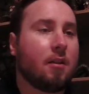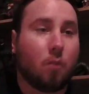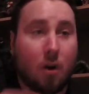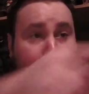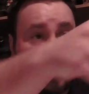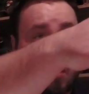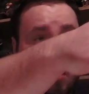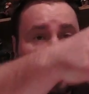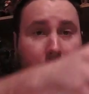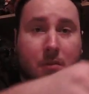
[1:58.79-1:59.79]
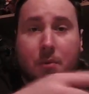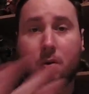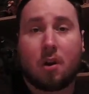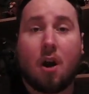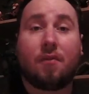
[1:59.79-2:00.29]
One of his horns wasn't
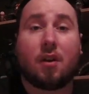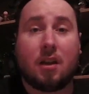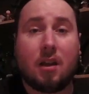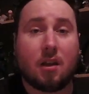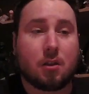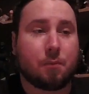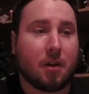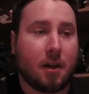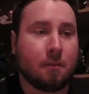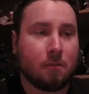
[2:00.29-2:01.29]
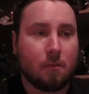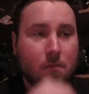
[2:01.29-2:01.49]
broken off on his, but